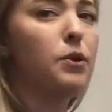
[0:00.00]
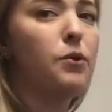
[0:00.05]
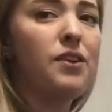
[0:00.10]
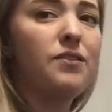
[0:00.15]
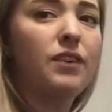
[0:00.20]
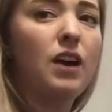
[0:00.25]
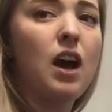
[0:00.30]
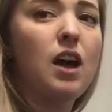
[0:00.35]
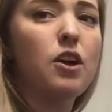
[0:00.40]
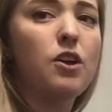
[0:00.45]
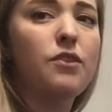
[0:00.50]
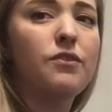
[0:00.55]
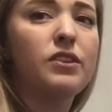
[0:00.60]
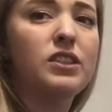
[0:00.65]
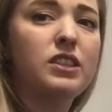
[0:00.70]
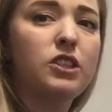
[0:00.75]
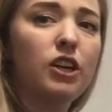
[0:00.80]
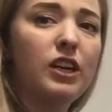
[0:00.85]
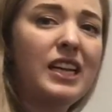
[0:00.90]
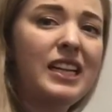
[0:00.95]
We've gone over
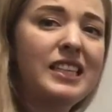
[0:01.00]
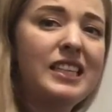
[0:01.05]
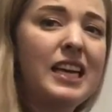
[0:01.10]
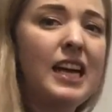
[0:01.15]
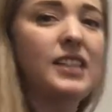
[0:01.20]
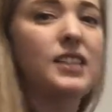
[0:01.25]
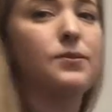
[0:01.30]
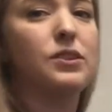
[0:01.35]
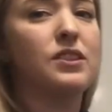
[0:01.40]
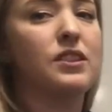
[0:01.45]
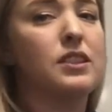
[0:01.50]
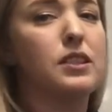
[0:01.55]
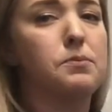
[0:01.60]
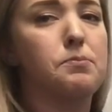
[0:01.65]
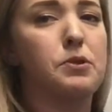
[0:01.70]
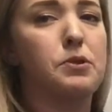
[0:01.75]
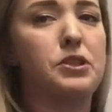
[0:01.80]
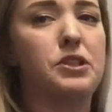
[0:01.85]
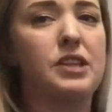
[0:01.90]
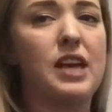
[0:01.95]
turning decimals into
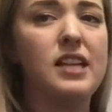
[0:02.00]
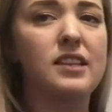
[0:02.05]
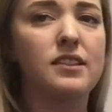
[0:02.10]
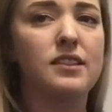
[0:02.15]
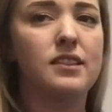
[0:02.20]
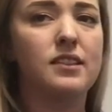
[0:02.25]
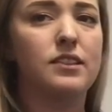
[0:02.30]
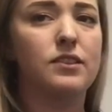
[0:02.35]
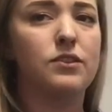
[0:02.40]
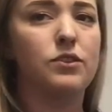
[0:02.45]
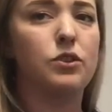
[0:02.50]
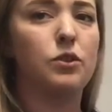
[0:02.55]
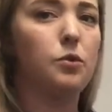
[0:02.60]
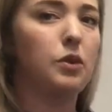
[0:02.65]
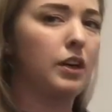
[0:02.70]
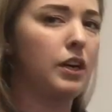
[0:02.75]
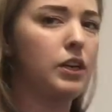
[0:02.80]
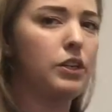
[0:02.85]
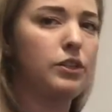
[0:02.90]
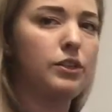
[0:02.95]
percents, so we're
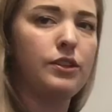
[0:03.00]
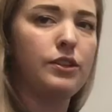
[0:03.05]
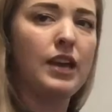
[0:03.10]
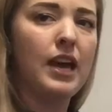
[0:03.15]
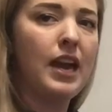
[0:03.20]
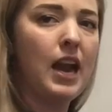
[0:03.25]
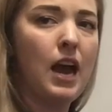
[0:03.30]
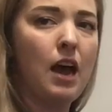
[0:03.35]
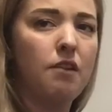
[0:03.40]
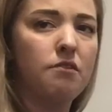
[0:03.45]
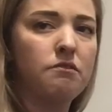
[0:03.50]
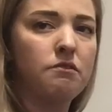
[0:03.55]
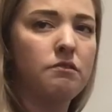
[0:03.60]
going to do that now,